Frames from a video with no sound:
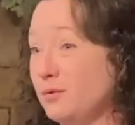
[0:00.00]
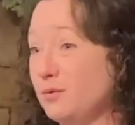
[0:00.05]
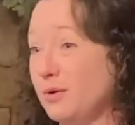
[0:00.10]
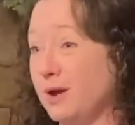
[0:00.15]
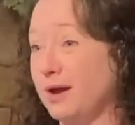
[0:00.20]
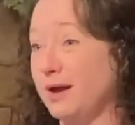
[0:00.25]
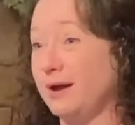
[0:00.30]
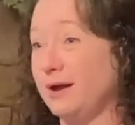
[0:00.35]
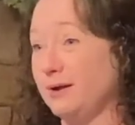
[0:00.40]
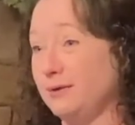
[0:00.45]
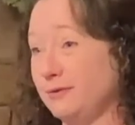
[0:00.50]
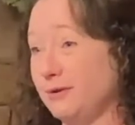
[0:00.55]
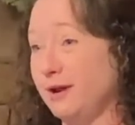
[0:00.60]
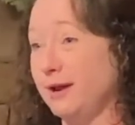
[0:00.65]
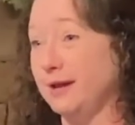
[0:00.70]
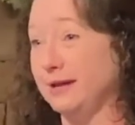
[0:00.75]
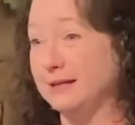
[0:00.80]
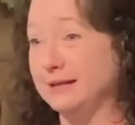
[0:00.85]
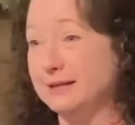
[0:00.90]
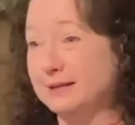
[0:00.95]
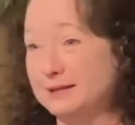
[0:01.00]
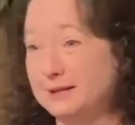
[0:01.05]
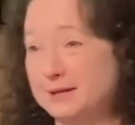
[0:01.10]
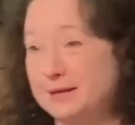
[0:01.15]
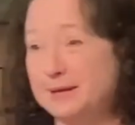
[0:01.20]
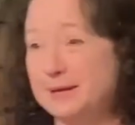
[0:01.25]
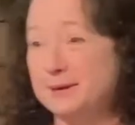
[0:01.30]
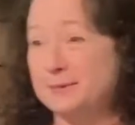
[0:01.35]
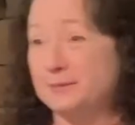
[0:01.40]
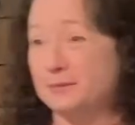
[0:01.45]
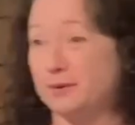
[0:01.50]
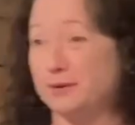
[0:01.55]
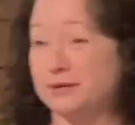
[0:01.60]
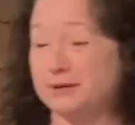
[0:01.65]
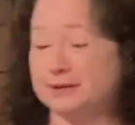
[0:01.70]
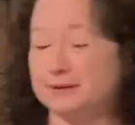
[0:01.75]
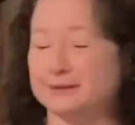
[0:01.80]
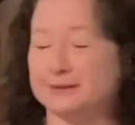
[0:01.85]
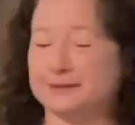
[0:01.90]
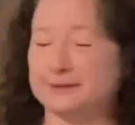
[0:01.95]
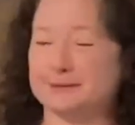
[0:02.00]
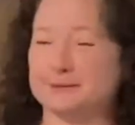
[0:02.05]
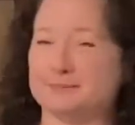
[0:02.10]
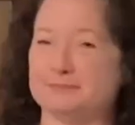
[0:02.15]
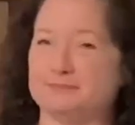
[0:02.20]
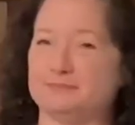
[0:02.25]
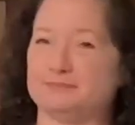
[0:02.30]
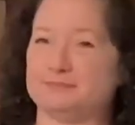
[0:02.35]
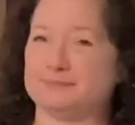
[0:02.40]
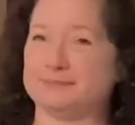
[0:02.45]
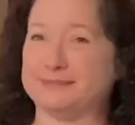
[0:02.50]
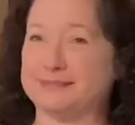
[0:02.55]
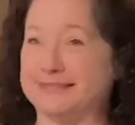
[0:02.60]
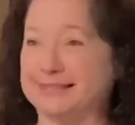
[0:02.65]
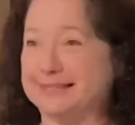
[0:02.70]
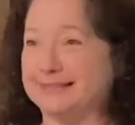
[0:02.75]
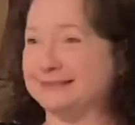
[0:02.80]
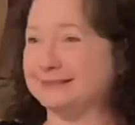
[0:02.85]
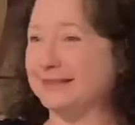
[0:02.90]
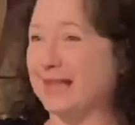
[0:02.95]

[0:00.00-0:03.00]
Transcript: Right. Well, yeah.